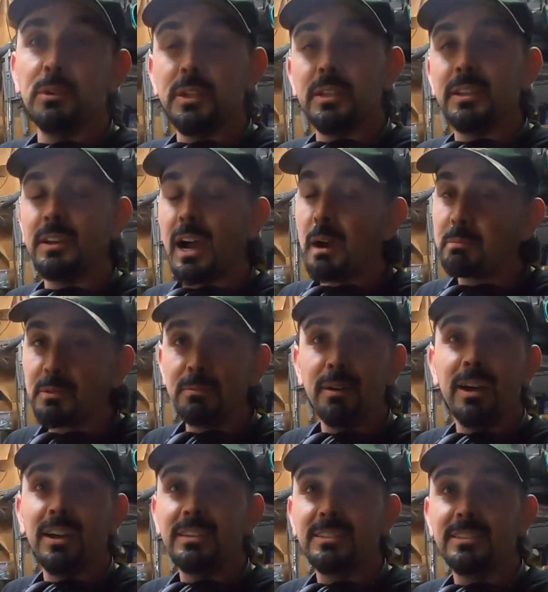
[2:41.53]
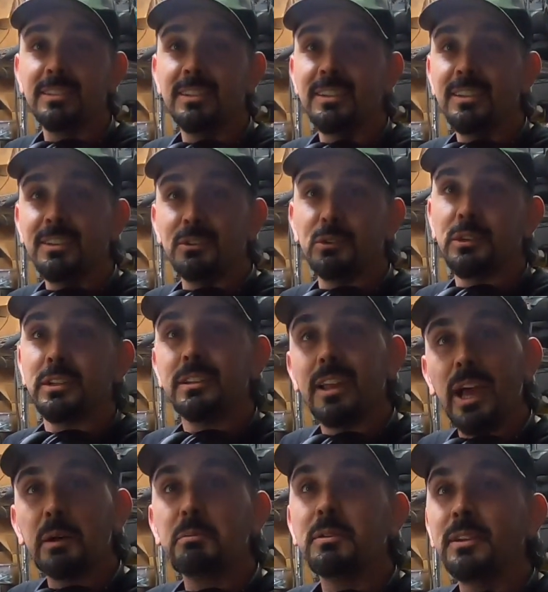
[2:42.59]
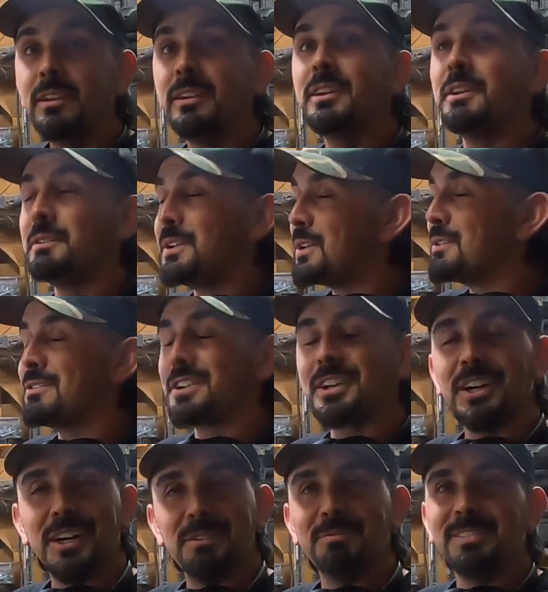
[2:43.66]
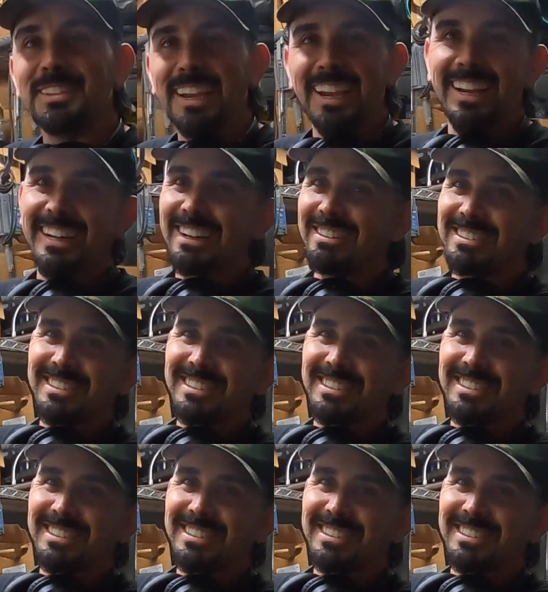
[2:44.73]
We optimize, we adapt, and we overcome. Dang, that was